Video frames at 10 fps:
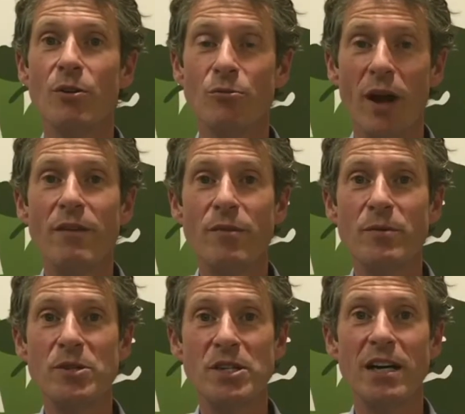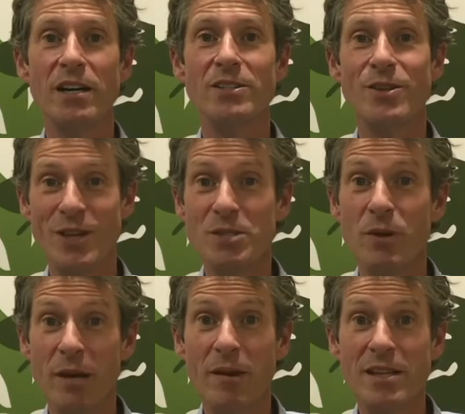right from the start. So that's
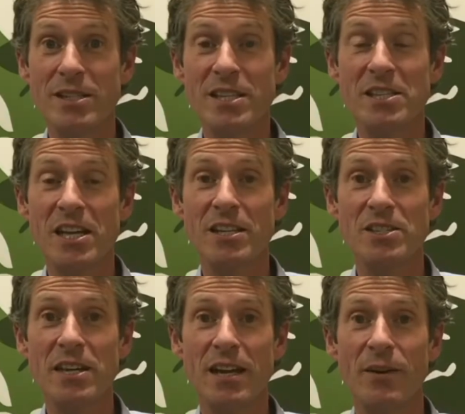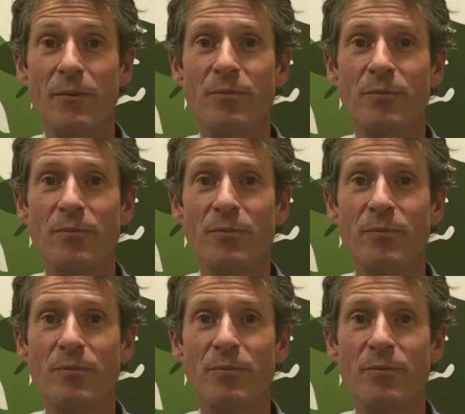what I'm going to discuss now.